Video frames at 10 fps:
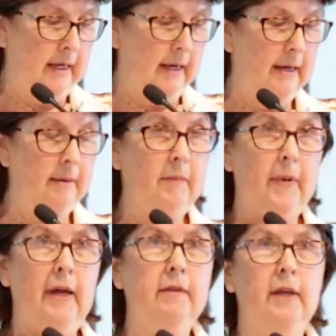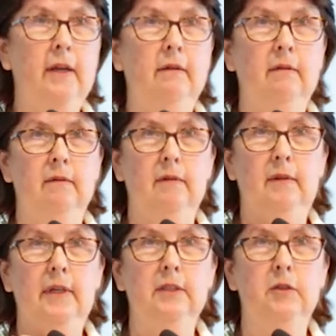And then
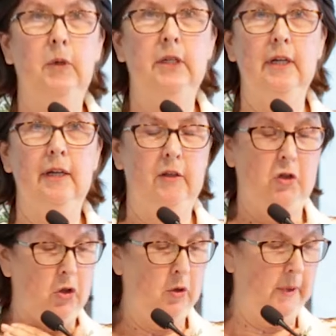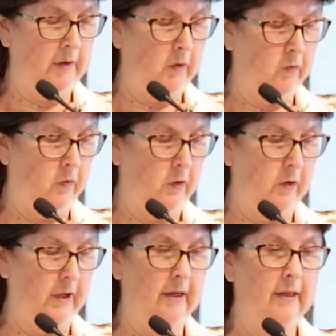things down the tube even
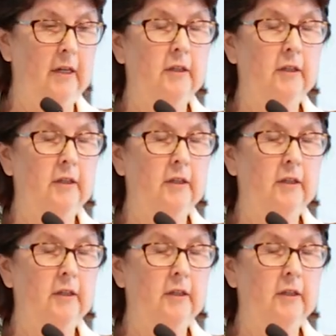further.